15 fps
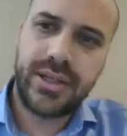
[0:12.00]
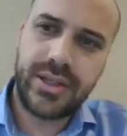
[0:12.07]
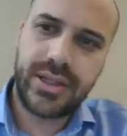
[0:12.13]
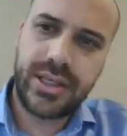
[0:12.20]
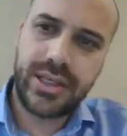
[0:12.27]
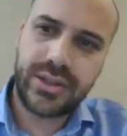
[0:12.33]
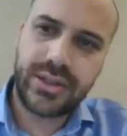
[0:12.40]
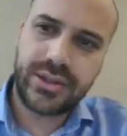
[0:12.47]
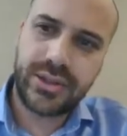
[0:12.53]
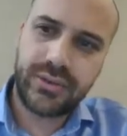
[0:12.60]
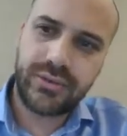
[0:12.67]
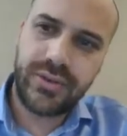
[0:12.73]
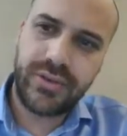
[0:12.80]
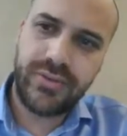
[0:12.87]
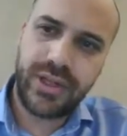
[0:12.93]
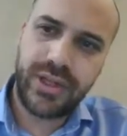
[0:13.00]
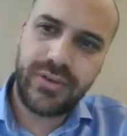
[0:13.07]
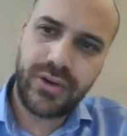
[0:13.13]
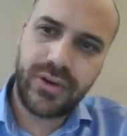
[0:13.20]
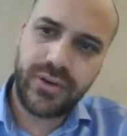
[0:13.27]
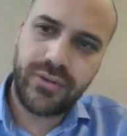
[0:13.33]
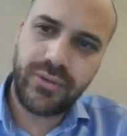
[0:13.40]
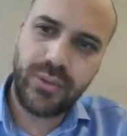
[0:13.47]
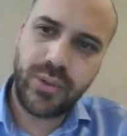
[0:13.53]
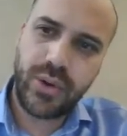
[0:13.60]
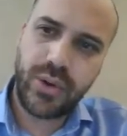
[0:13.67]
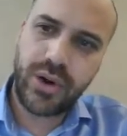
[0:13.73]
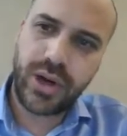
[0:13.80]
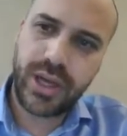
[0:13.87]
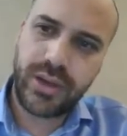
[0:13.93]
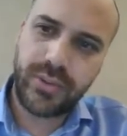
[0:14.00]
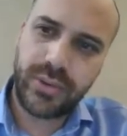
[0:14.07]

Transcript: The derivative of y